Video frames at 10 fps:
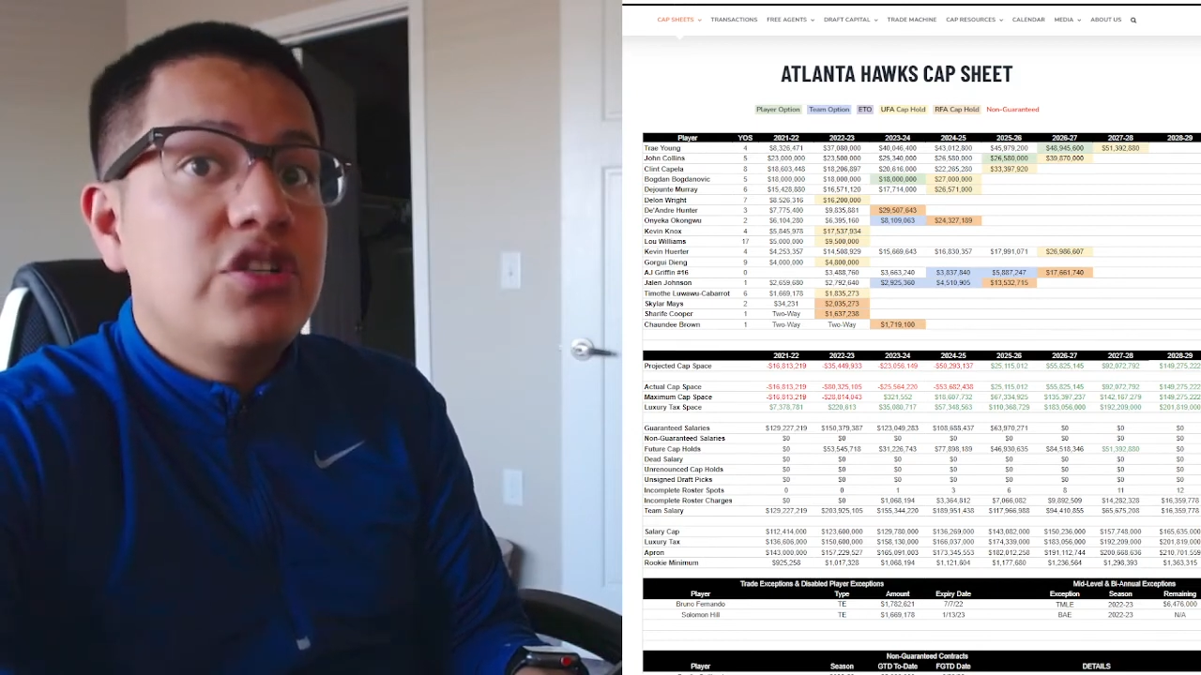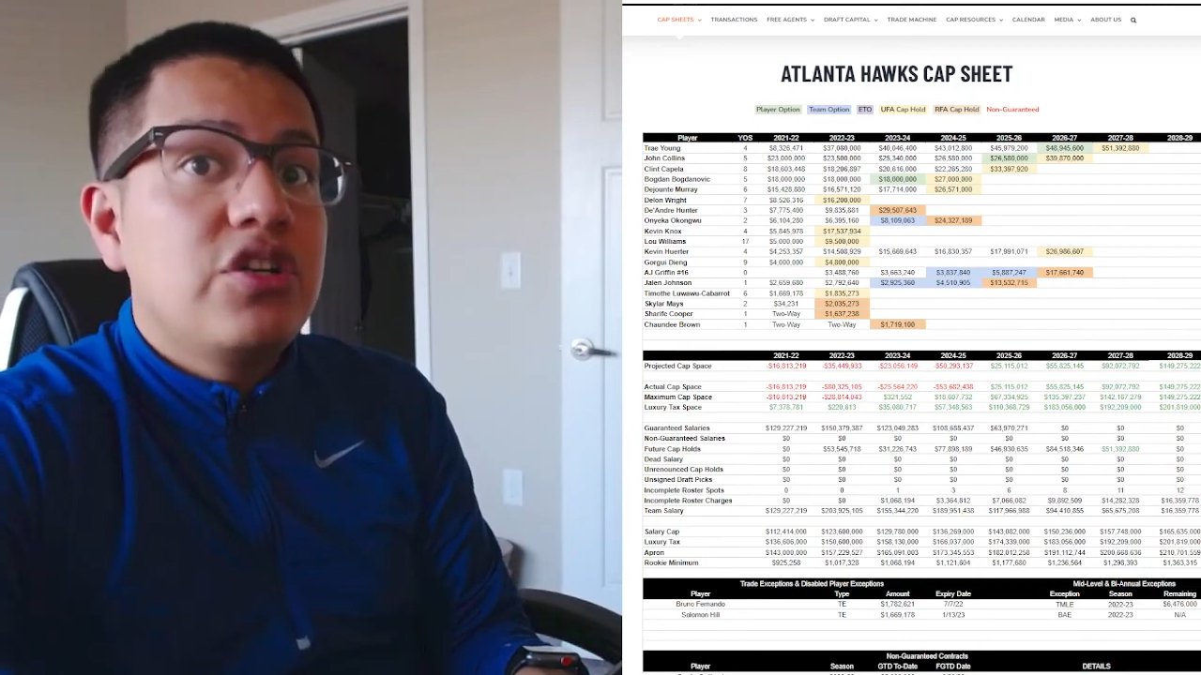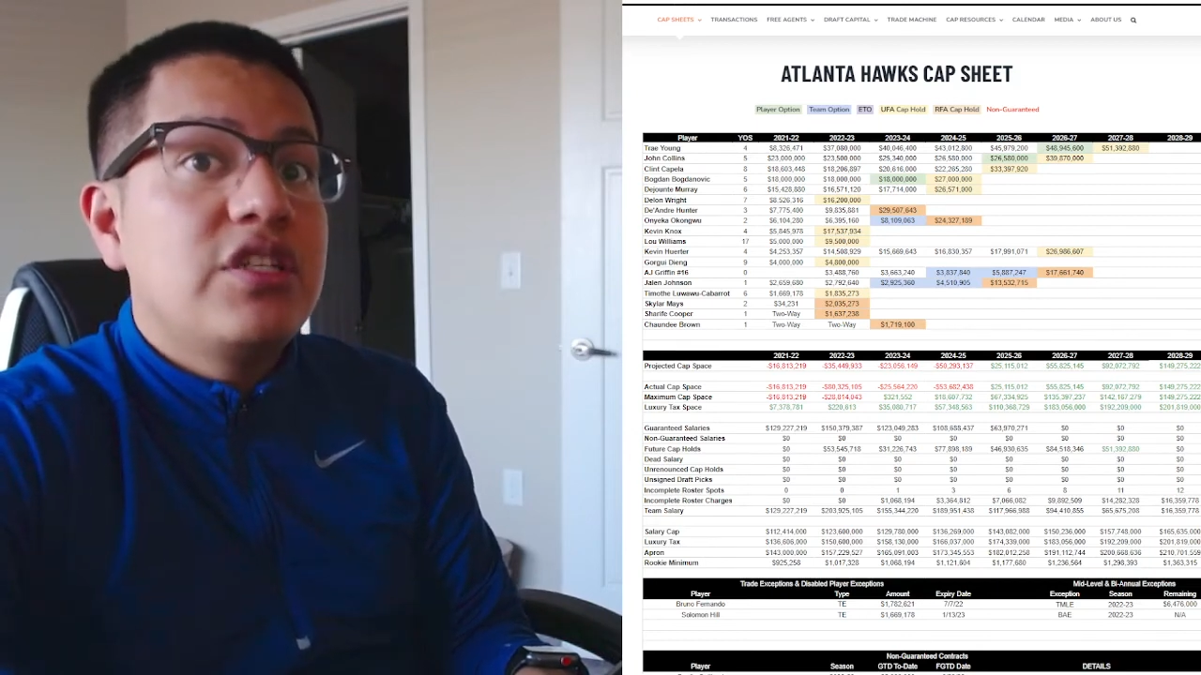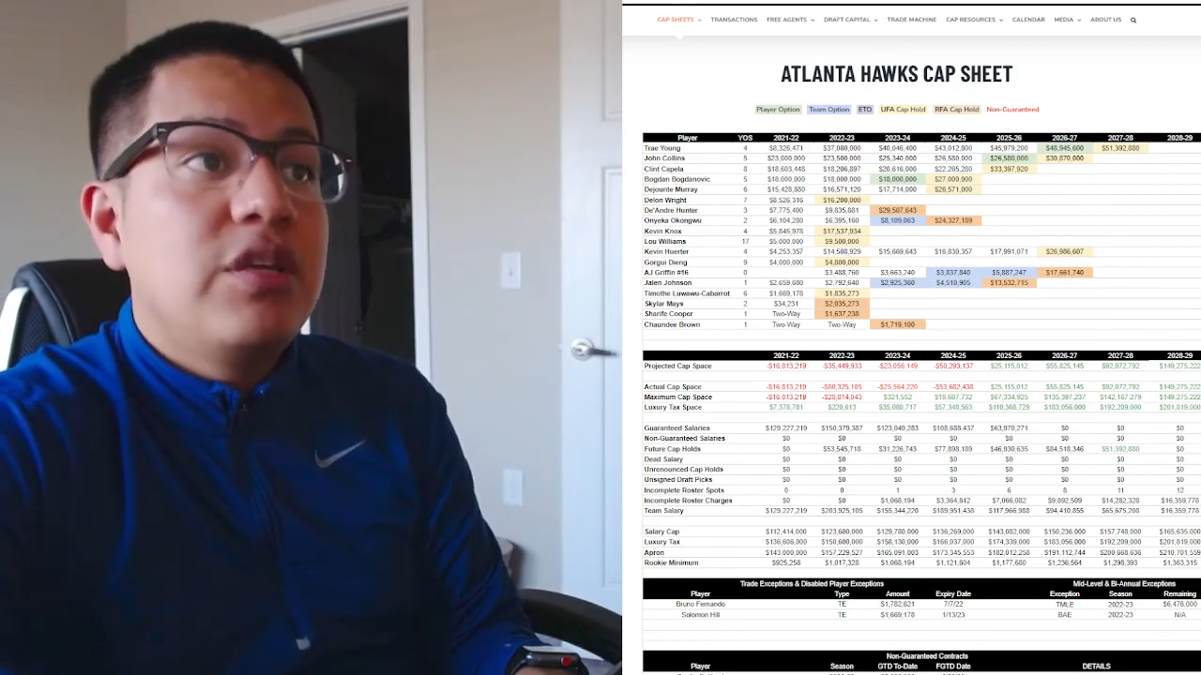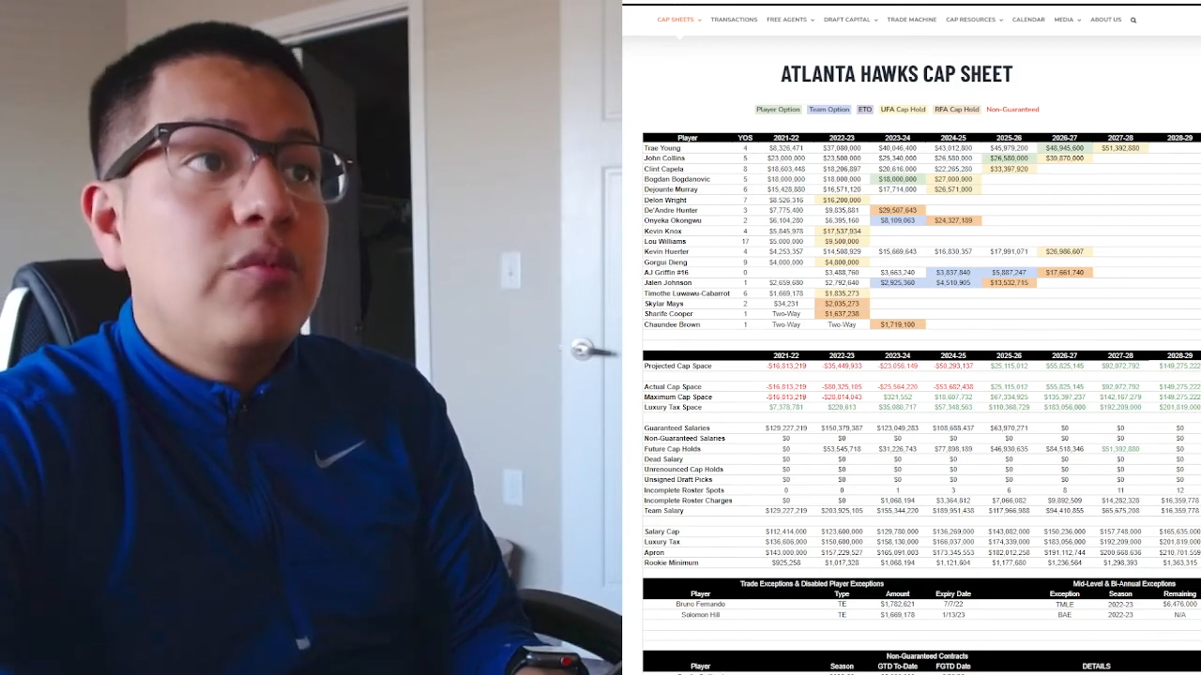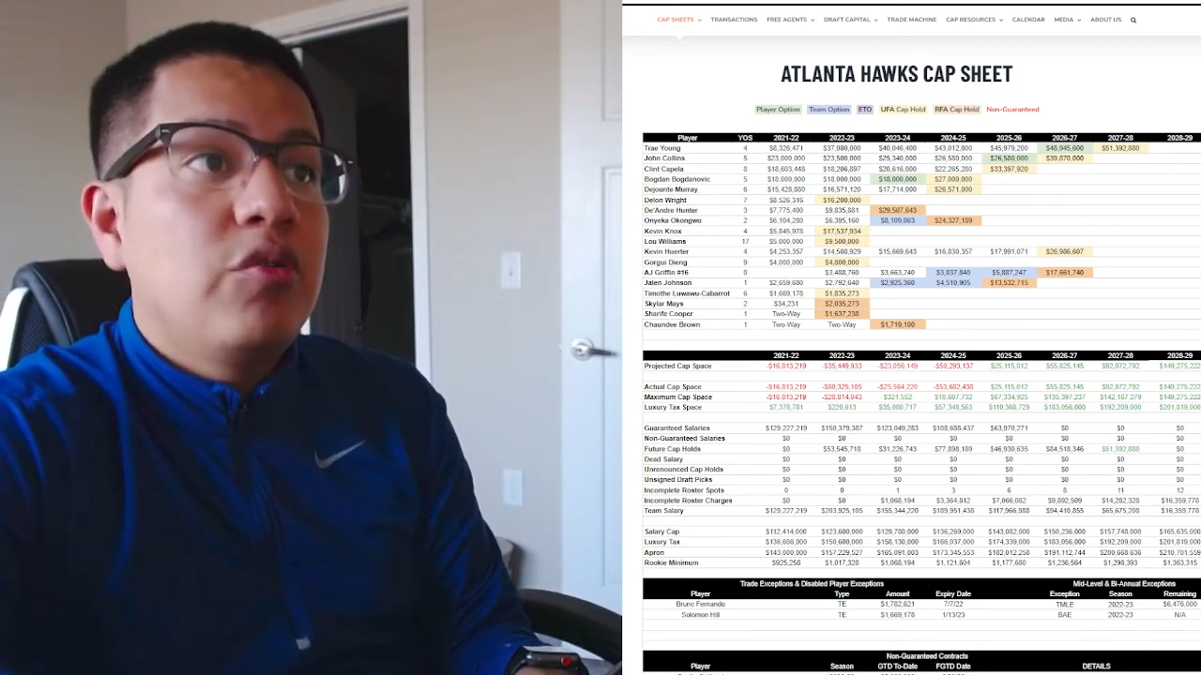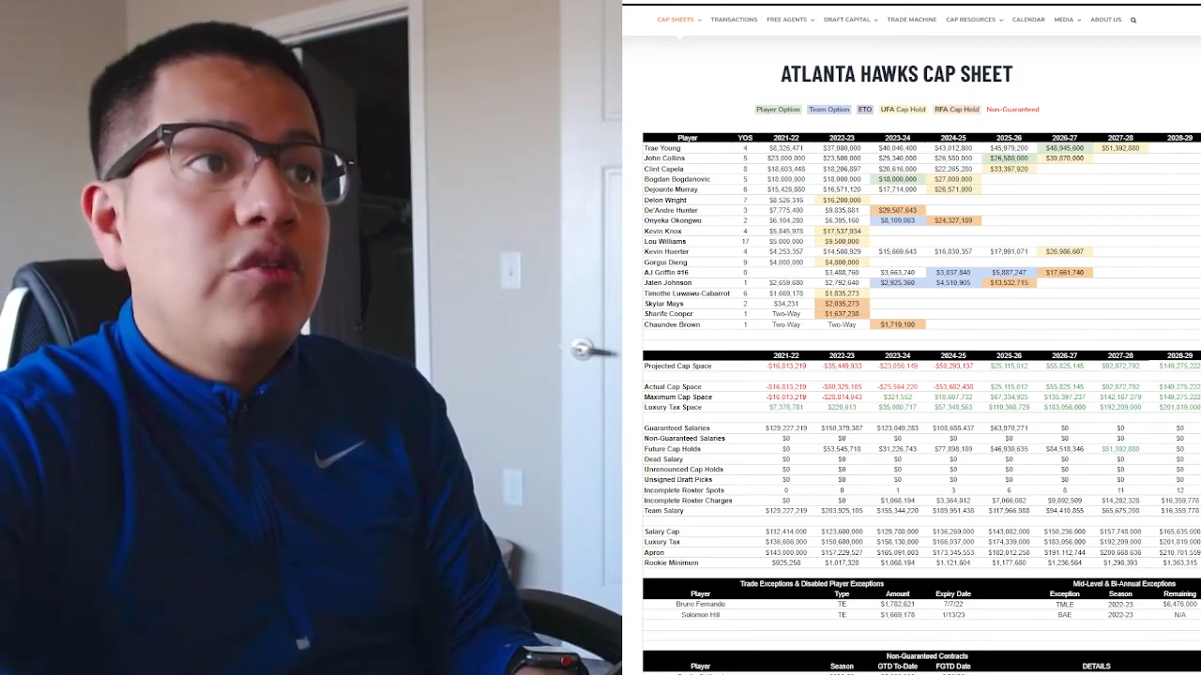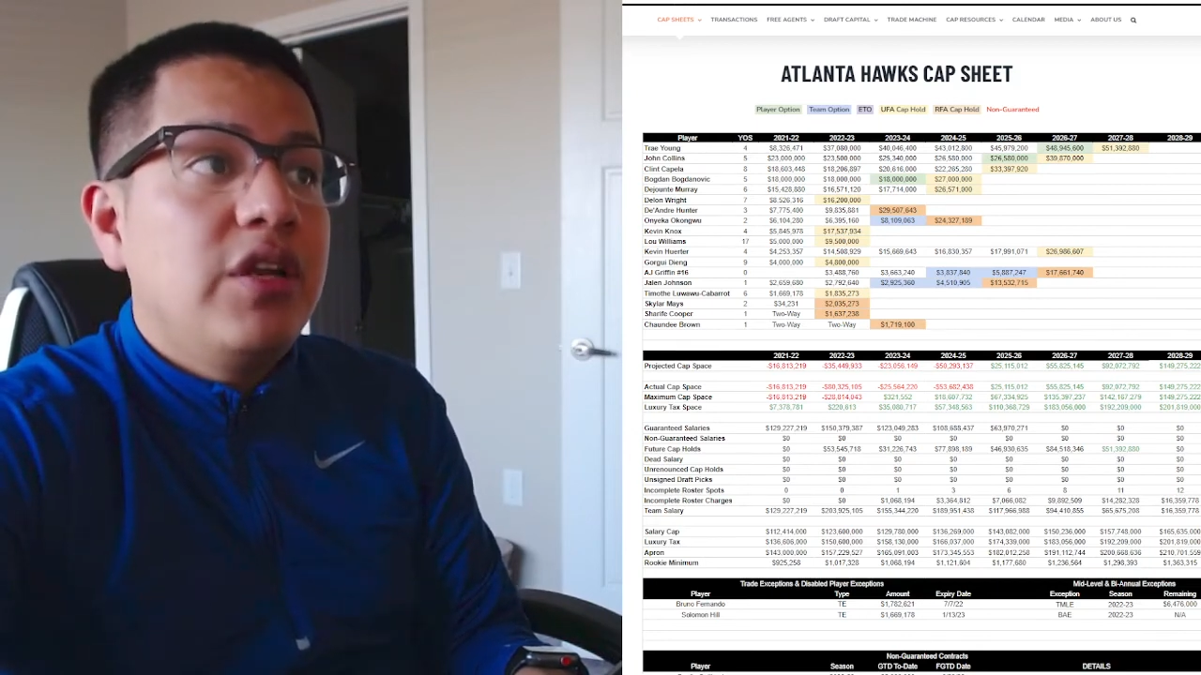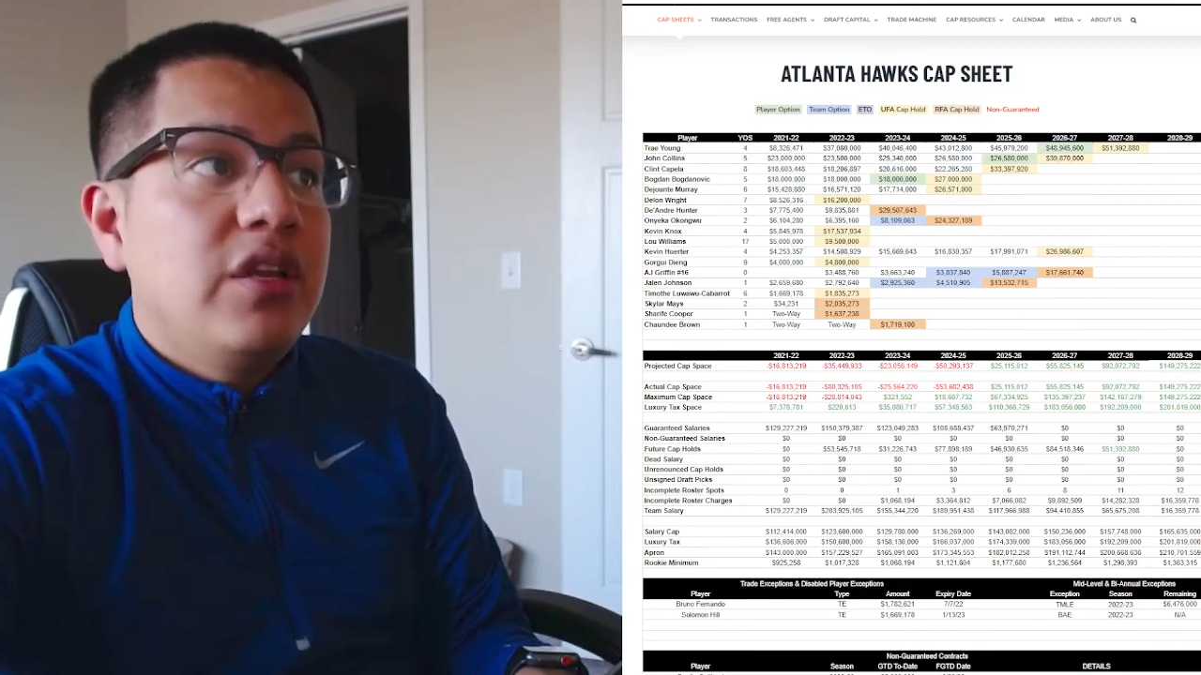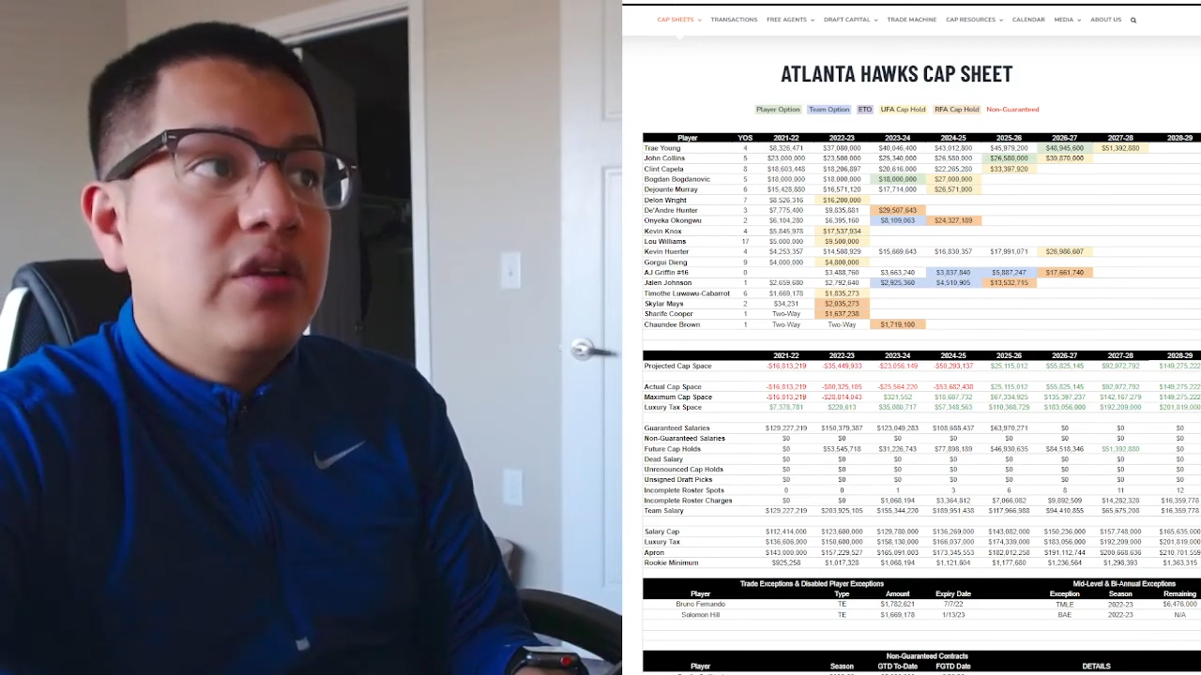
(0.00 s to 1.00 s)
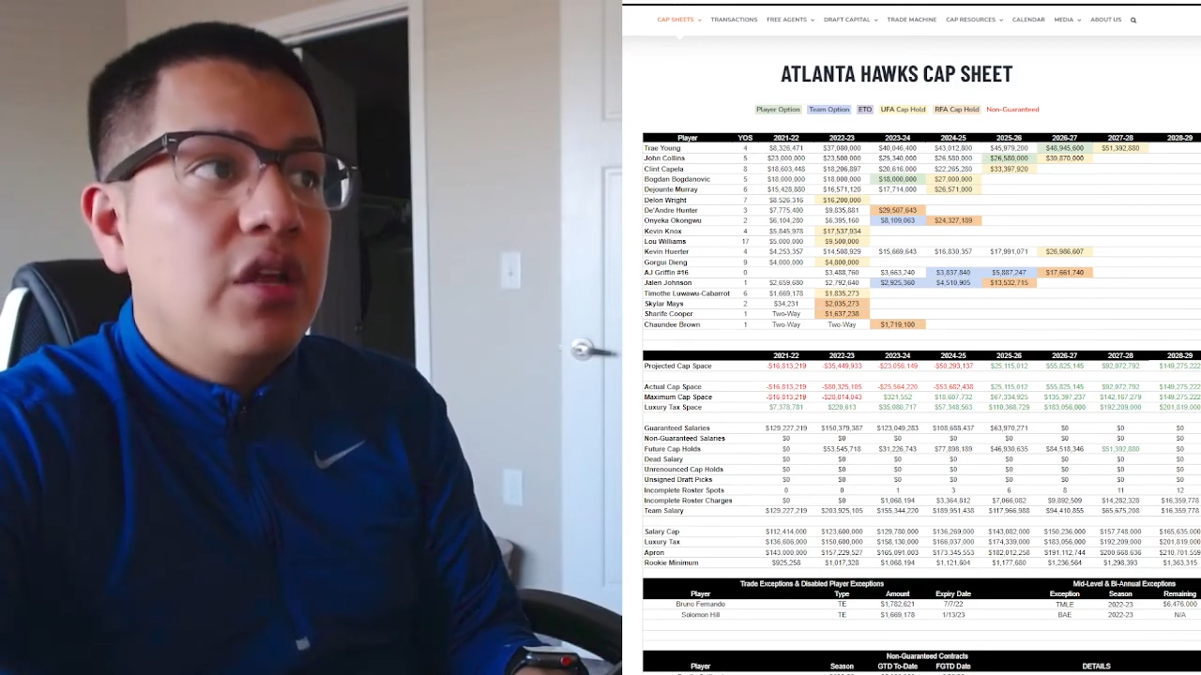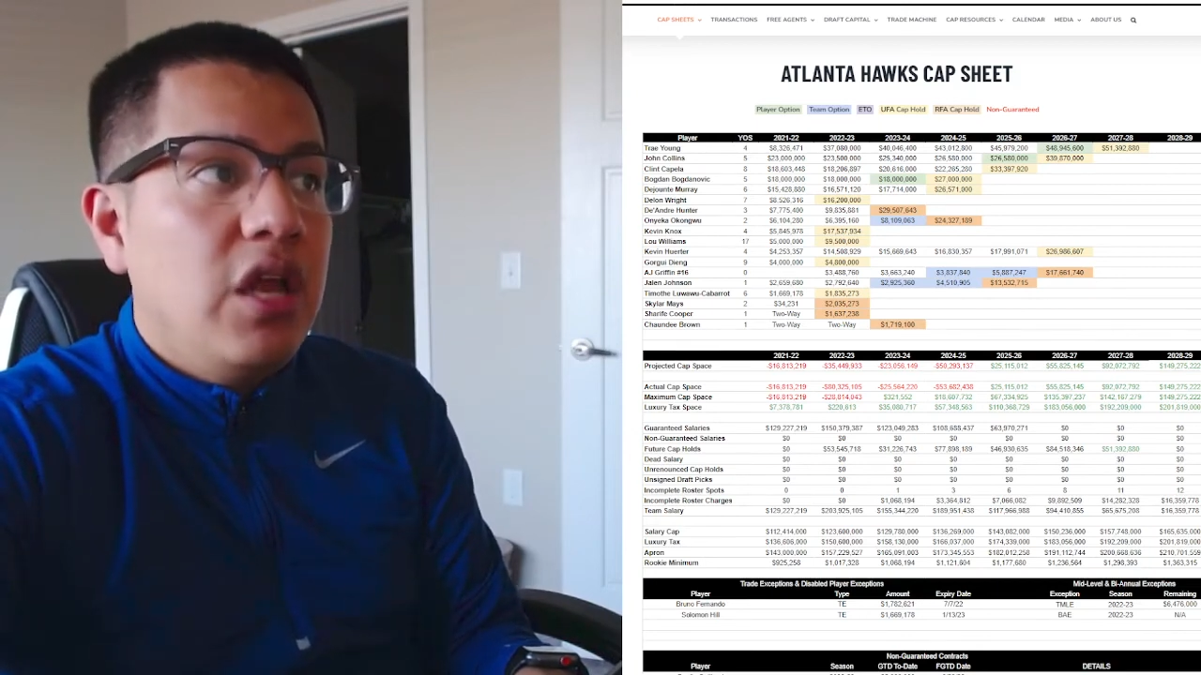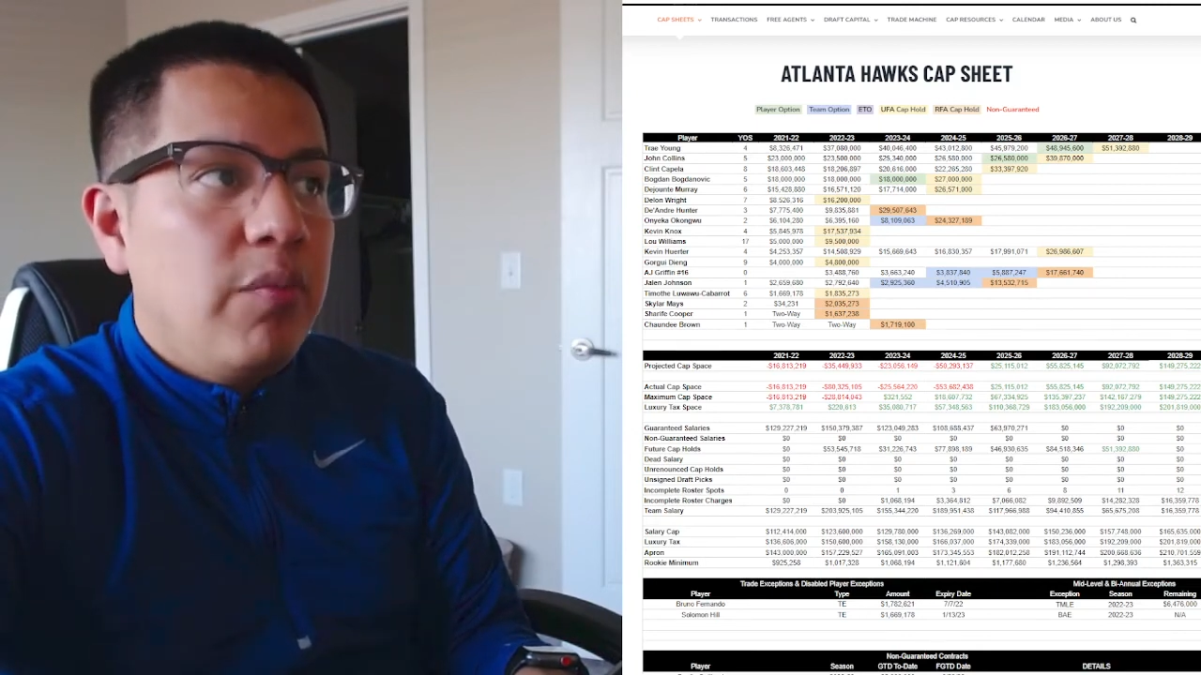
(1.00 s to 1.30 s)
DeJounte Murray and